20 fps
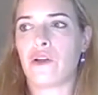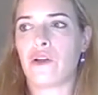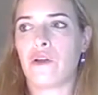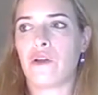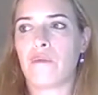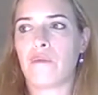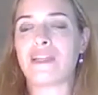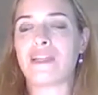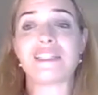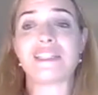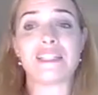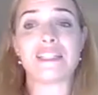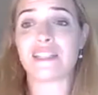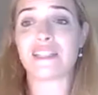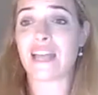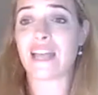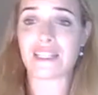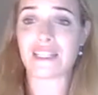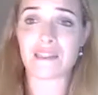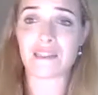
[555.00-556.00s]
business
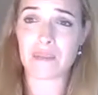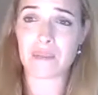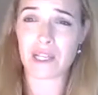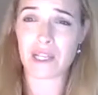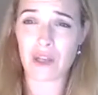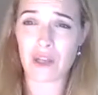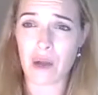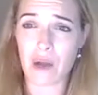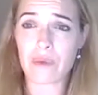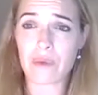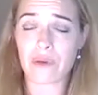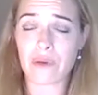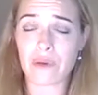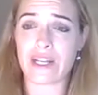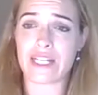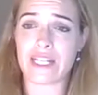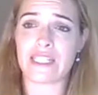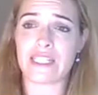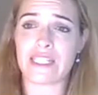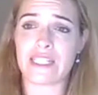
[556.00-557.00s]
hasn't been
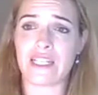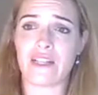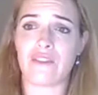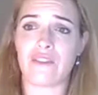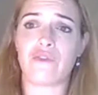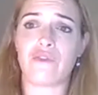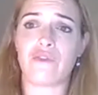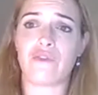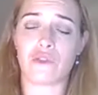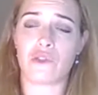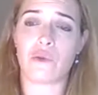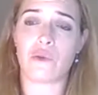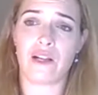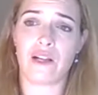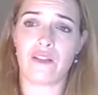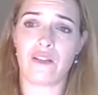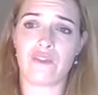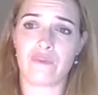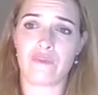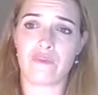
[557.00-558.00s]
operating for
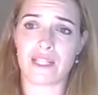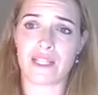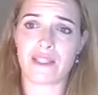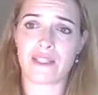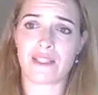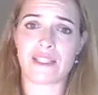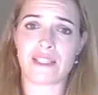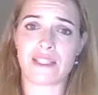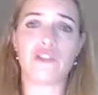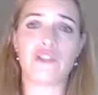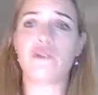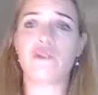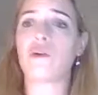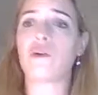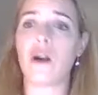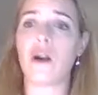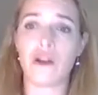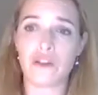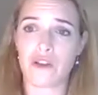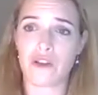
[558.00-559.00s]
12 months and you
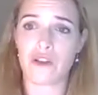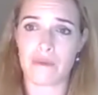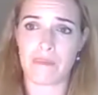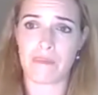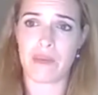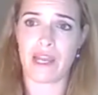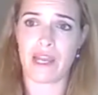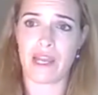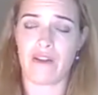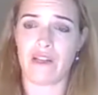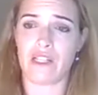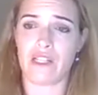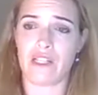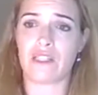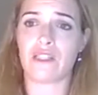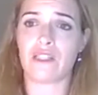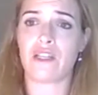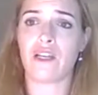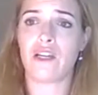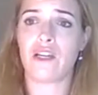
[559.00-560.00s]
can't compare it
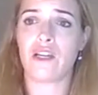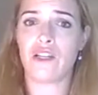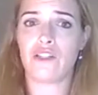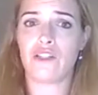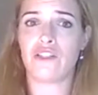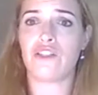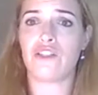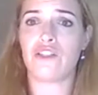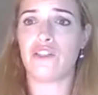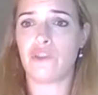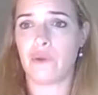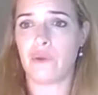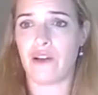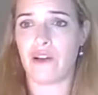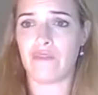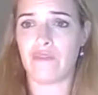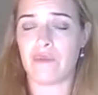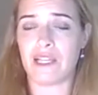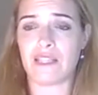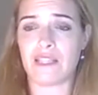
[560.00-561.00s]
to 12
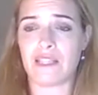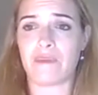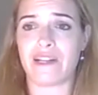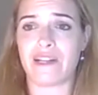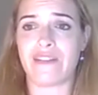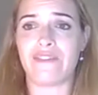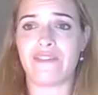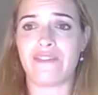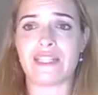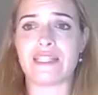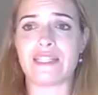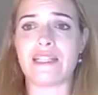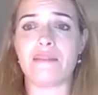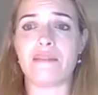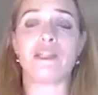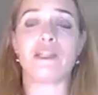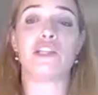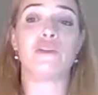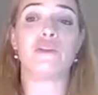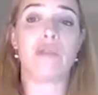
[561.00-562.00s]
months previously, but
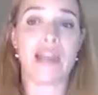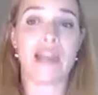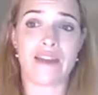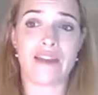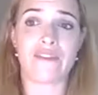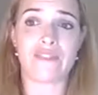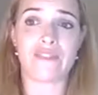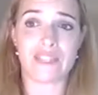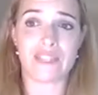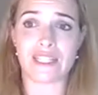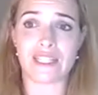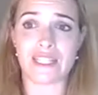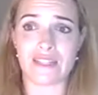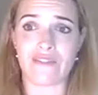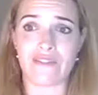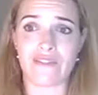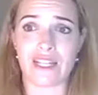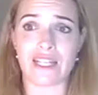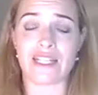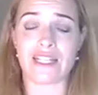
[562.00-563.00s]
you have
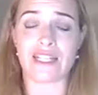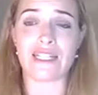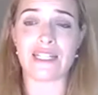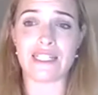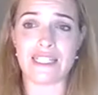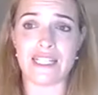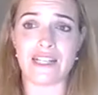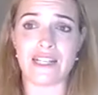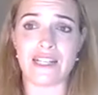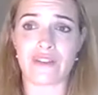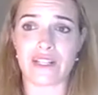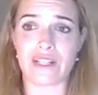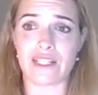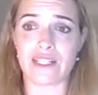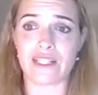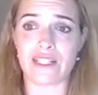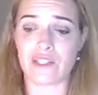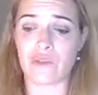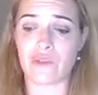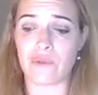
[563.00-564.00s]
significantly decreased
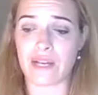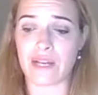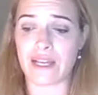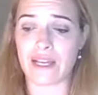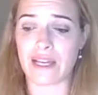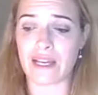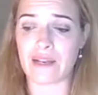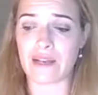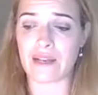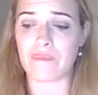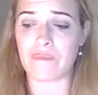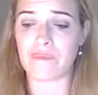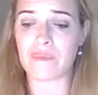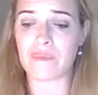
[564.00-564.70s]
your income?